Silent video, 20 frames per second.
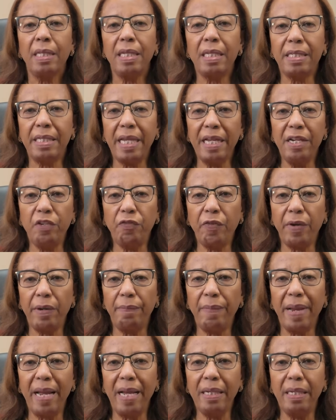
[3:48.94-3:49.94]
The
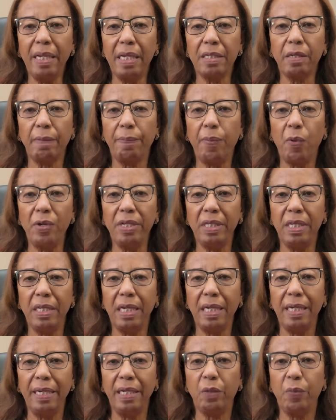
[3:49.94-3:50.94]
central bank has
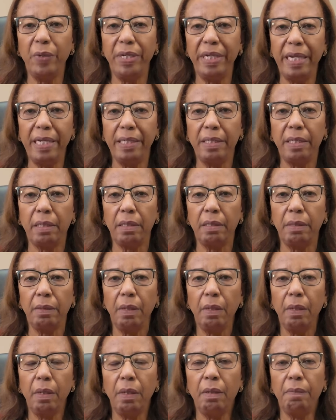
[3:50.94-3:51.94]
appointed a liquidator,
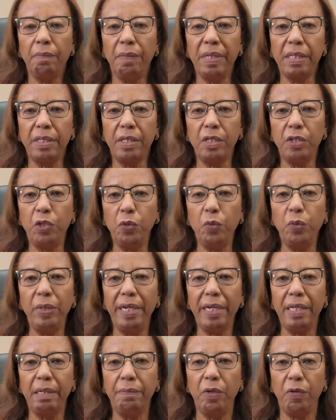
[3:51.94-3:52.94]
Mr.
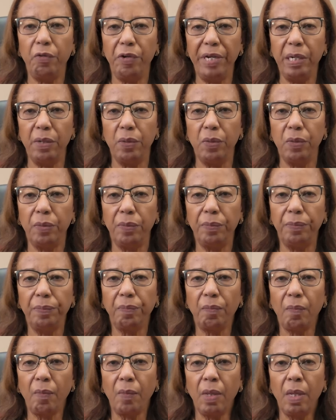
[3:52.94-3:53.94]
Julian Murillo.
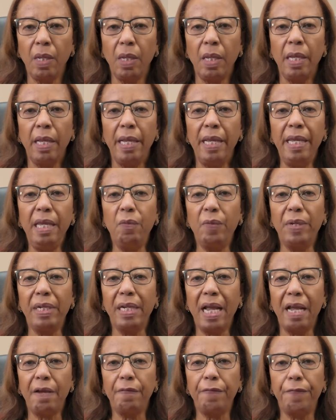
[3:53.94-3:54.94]
He
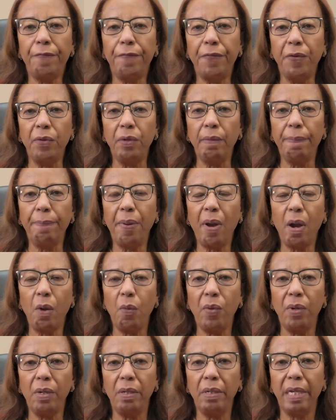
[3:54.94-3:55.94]
will have full
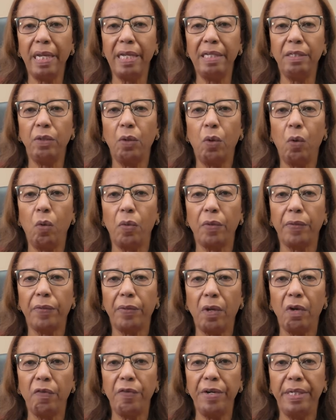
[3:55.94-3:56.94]
power and
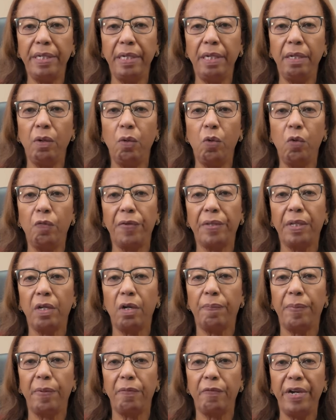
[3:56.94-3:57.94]
authority over
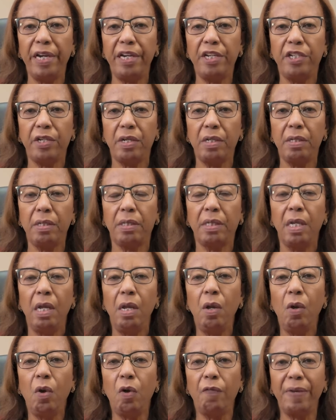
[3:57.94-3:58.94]
the operations
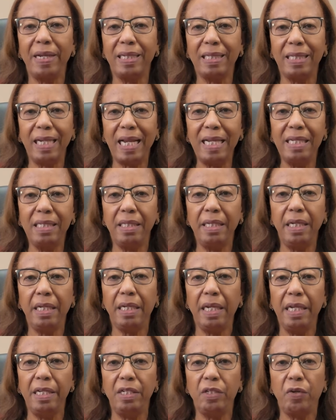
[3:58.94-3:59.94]
of
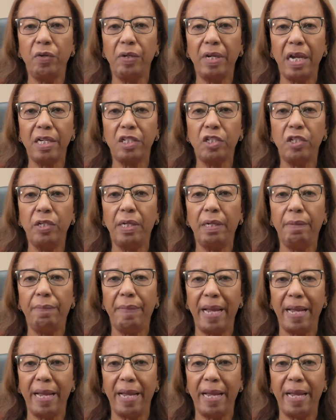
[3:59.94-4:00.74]
Atlantic International